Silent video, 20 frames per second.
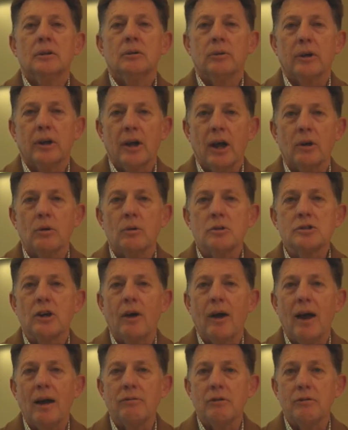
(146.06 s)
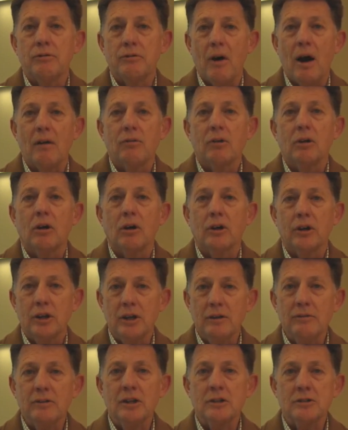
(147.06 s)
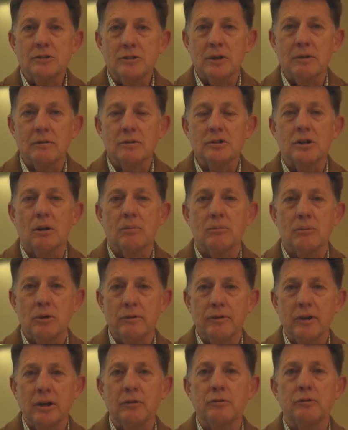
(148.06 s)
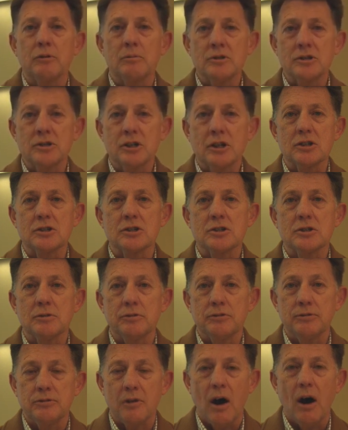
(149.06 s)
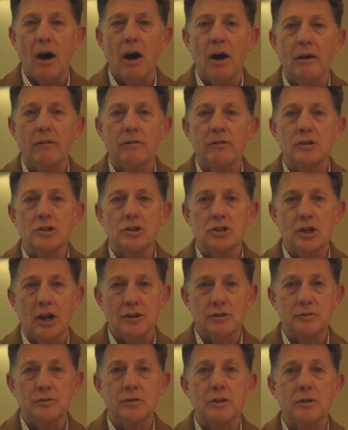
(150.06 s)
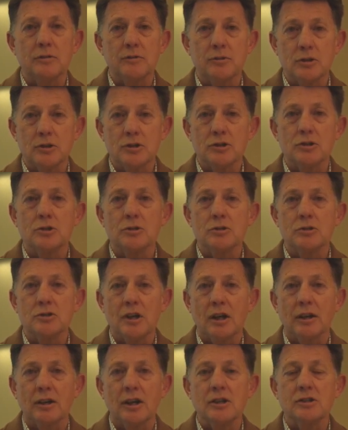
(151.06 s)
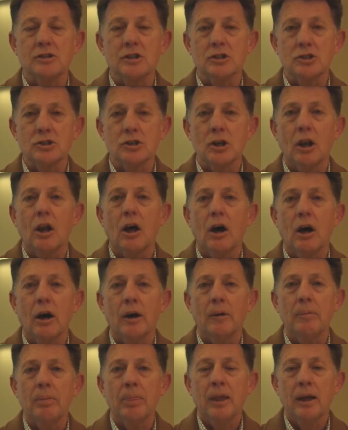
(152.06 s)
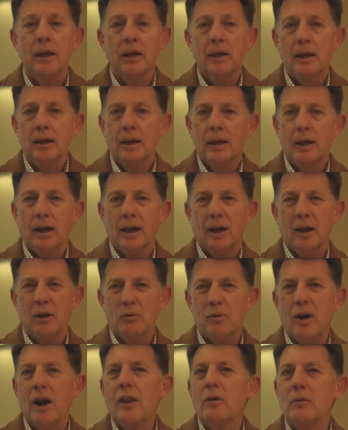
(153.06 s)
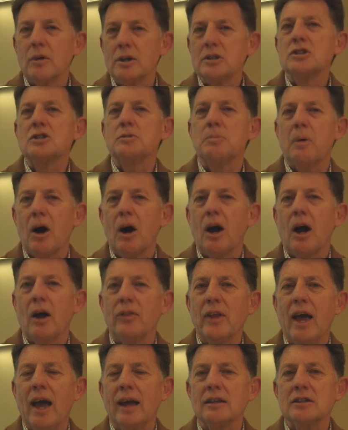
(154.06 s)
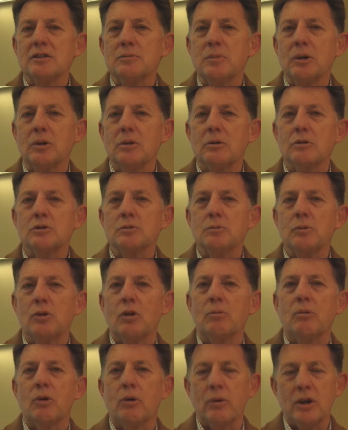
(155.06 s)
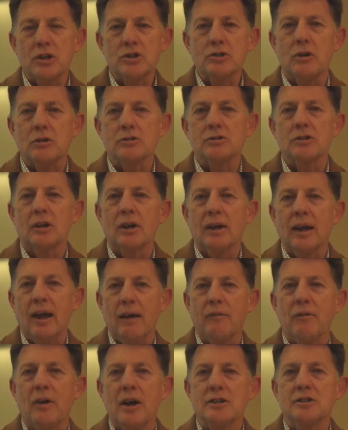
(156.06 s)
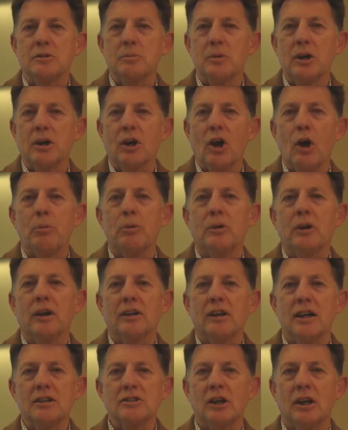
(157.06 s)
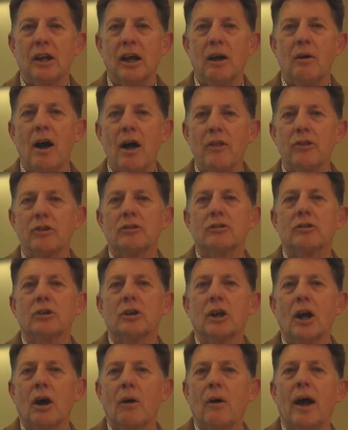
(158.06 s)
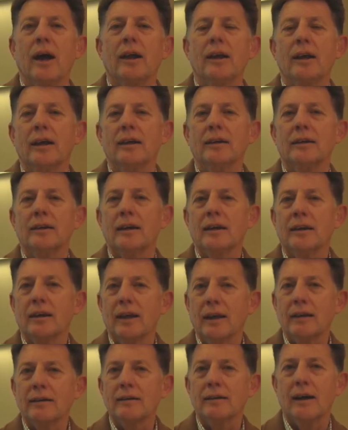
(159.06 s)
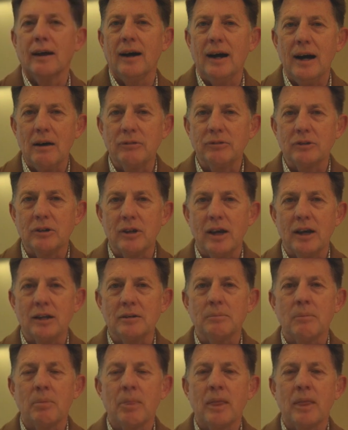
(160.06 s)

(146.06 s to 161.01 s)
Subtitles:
We're going to also have a 5 o'clock evening service. I'm moving it from 6 to 5 just for the first two Sundays in July. One of the reasons behind that is because more and more restaurants and cafes are being opened. It does allow others to go out and connect after that.